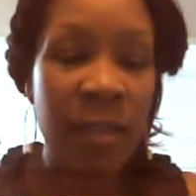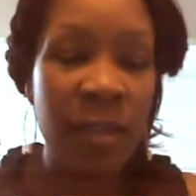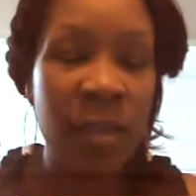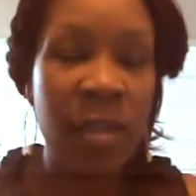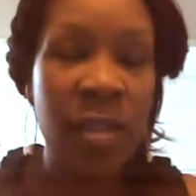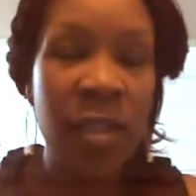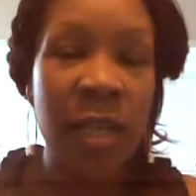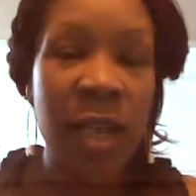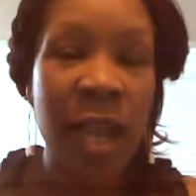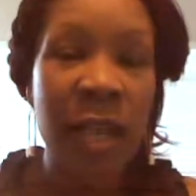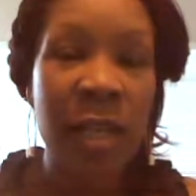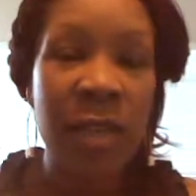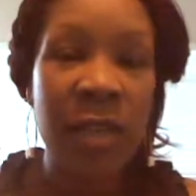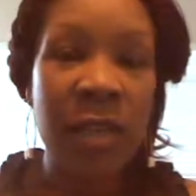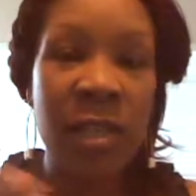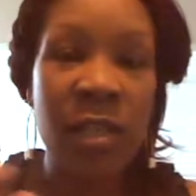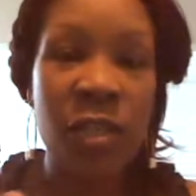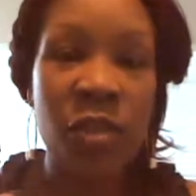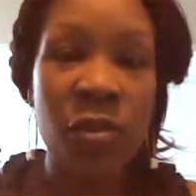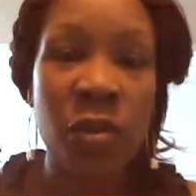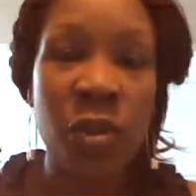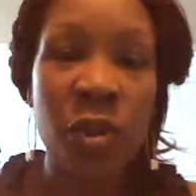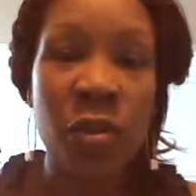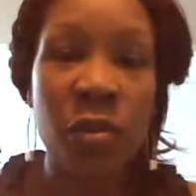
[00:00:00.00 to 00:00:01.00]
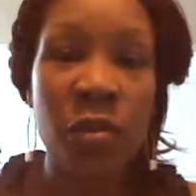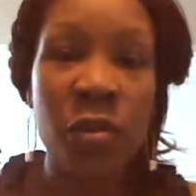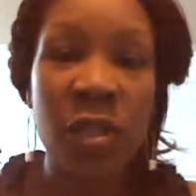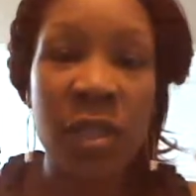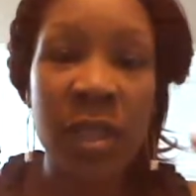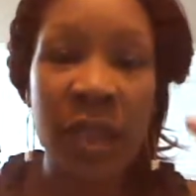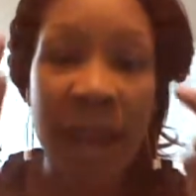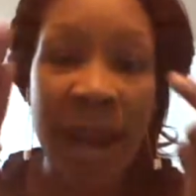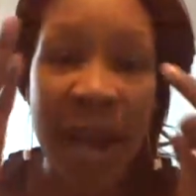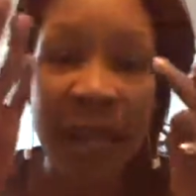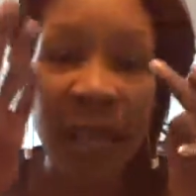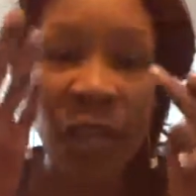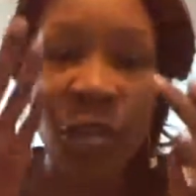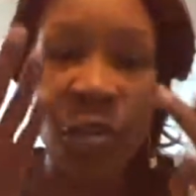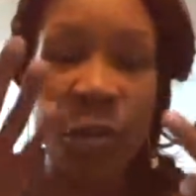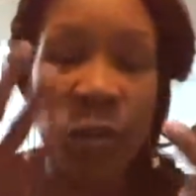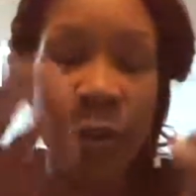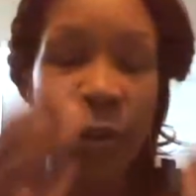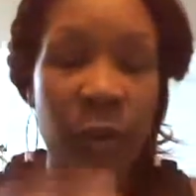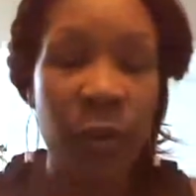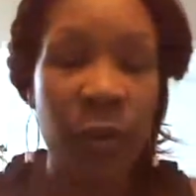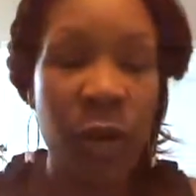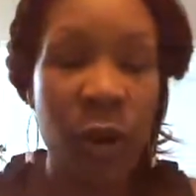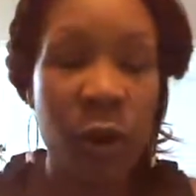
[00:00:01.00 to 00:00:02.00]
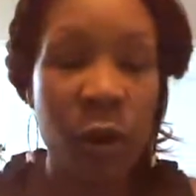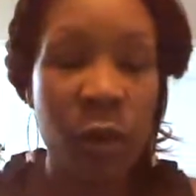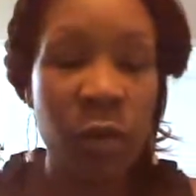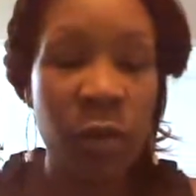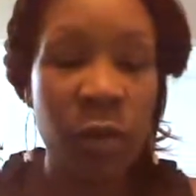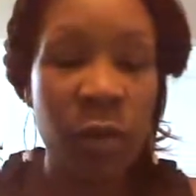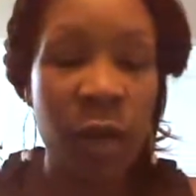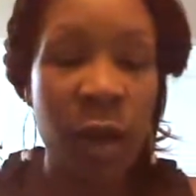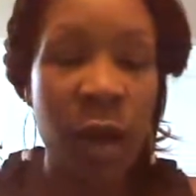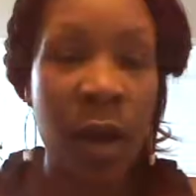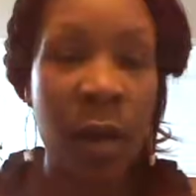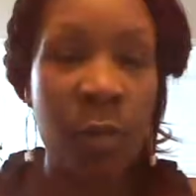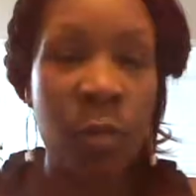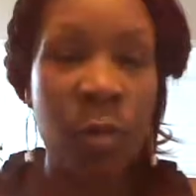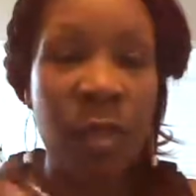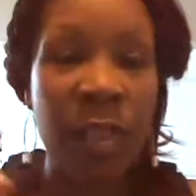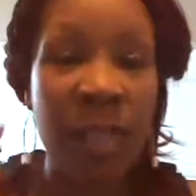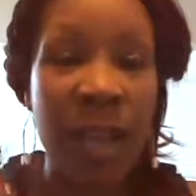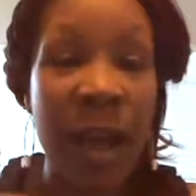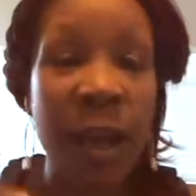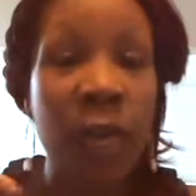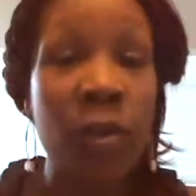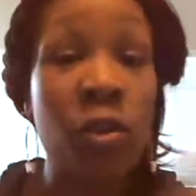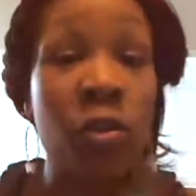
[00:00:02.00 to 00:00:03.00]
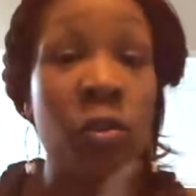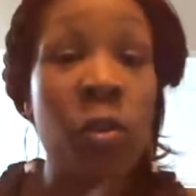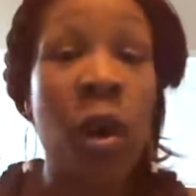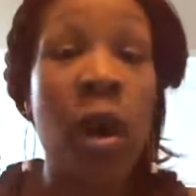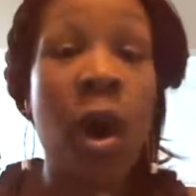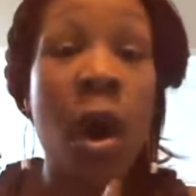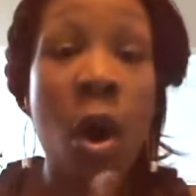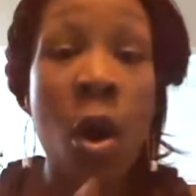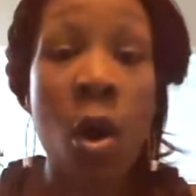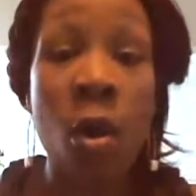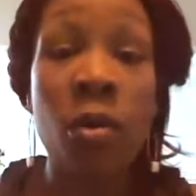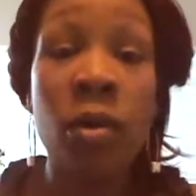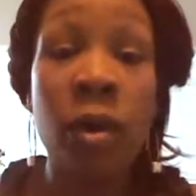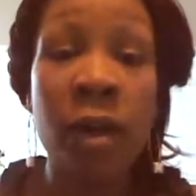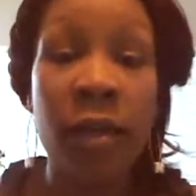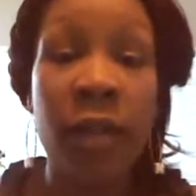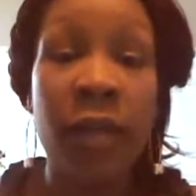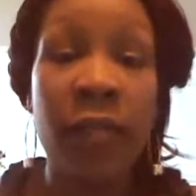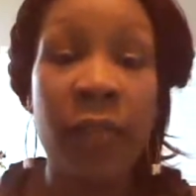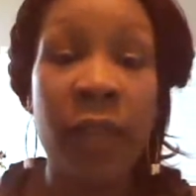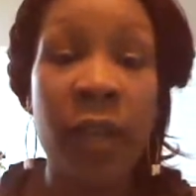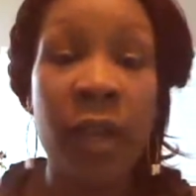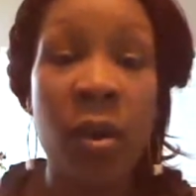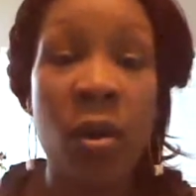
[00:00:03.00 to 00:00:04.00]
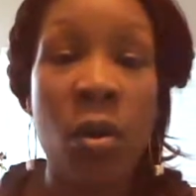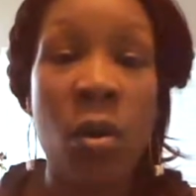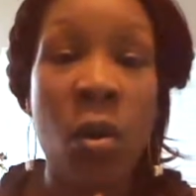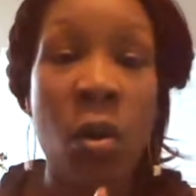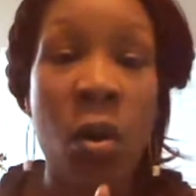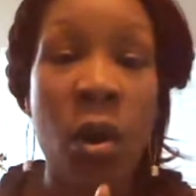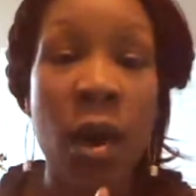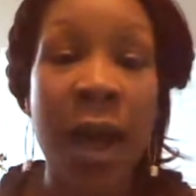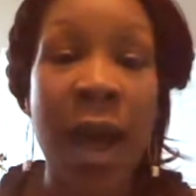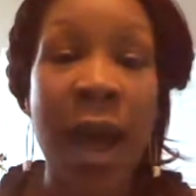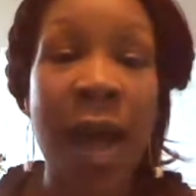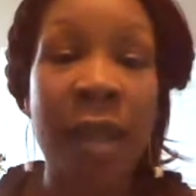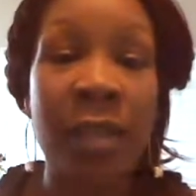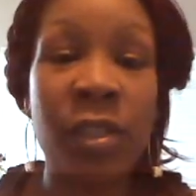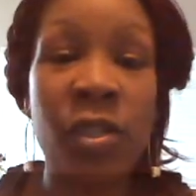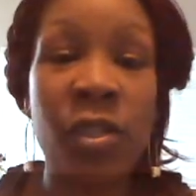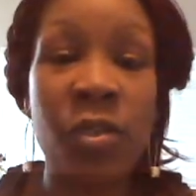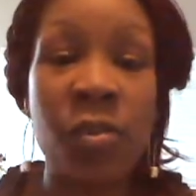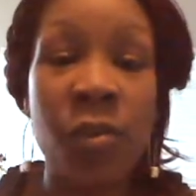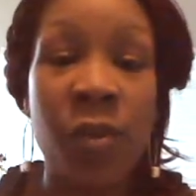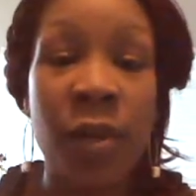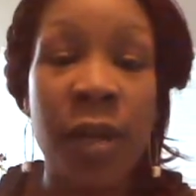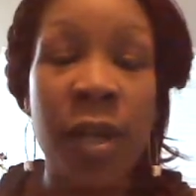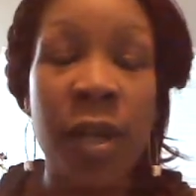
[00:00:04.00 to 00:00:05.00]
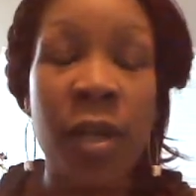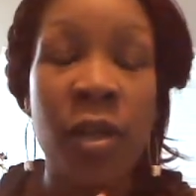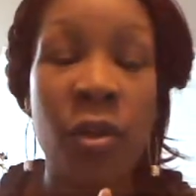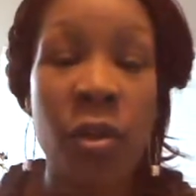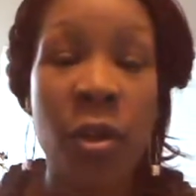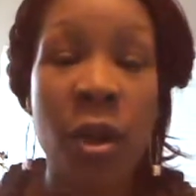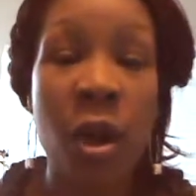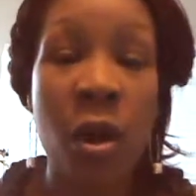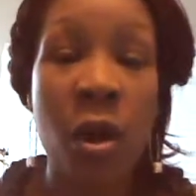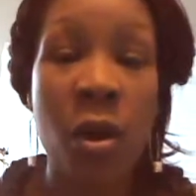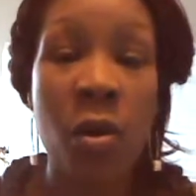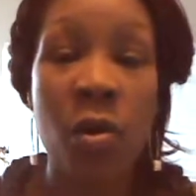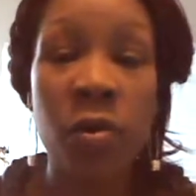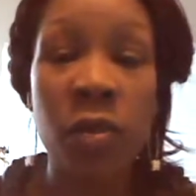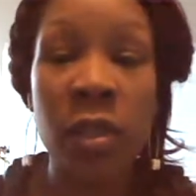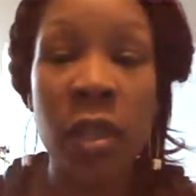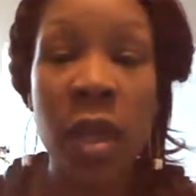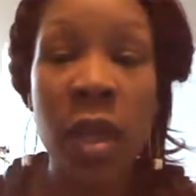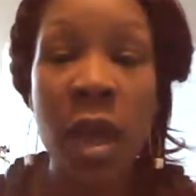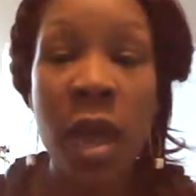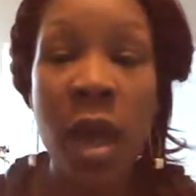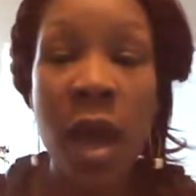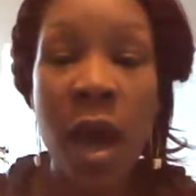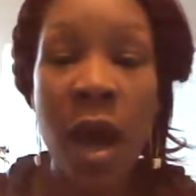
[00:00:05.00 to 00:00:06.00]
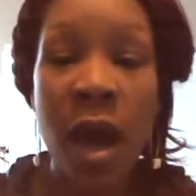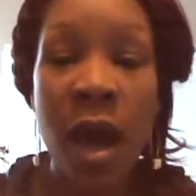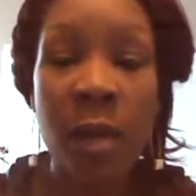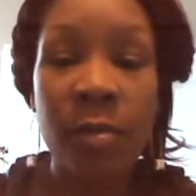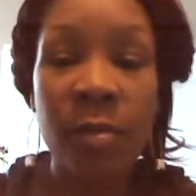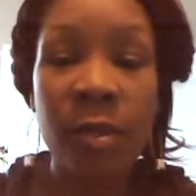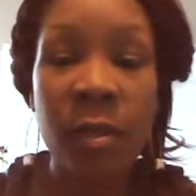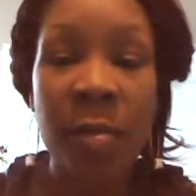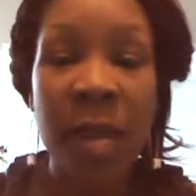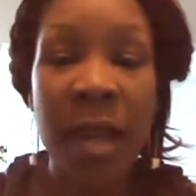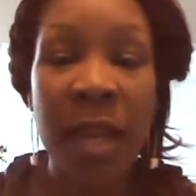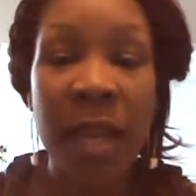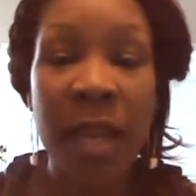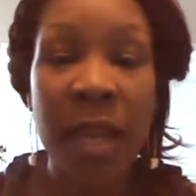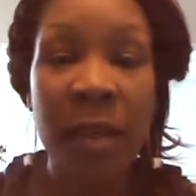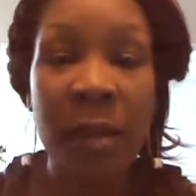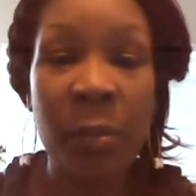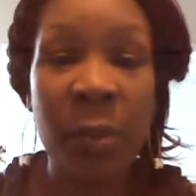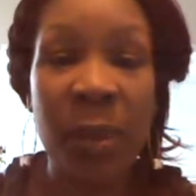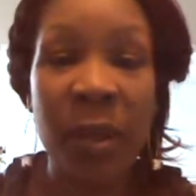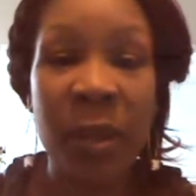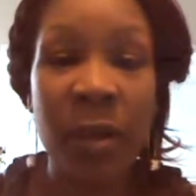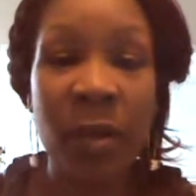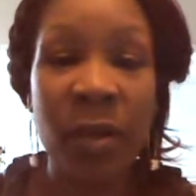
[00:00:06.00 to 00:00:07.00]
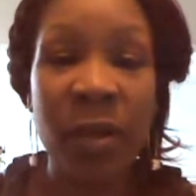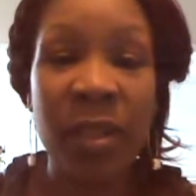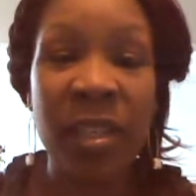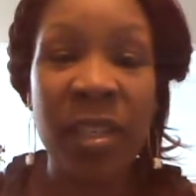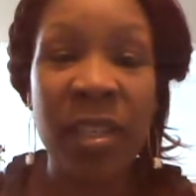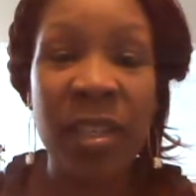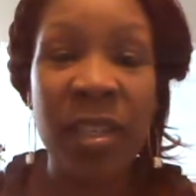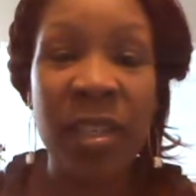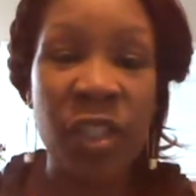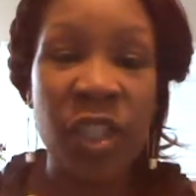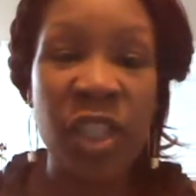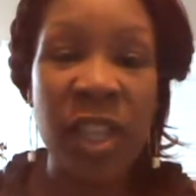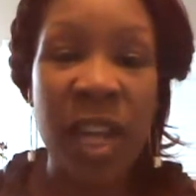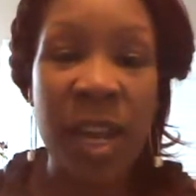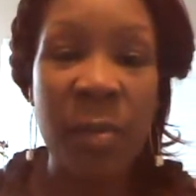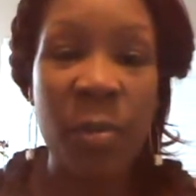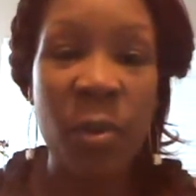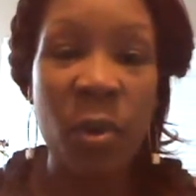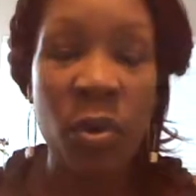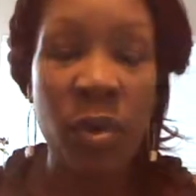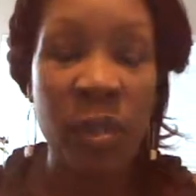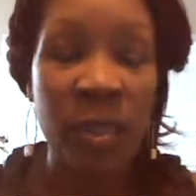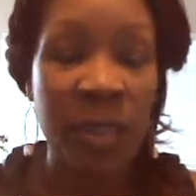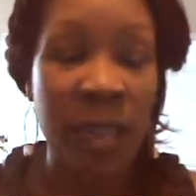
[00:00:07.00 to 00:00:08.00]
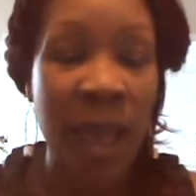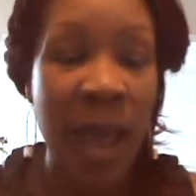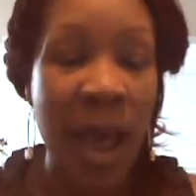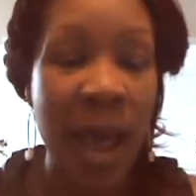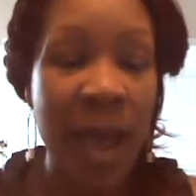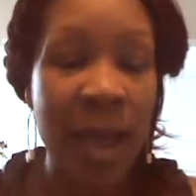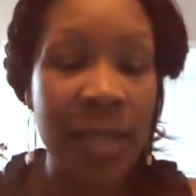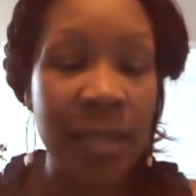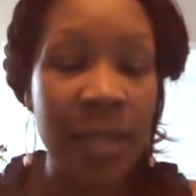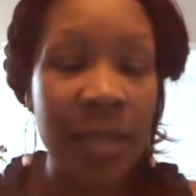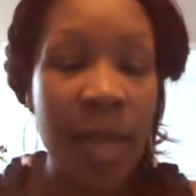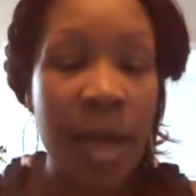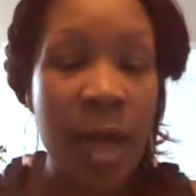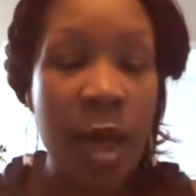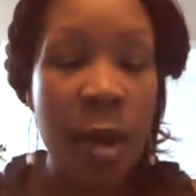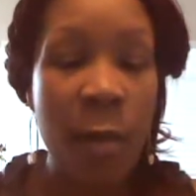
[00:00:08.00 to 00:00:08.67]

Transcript: There's a lot of things you can use to contour your nose, which I'll do a whole nother video on contouring your nose to make it appear a different shape or size.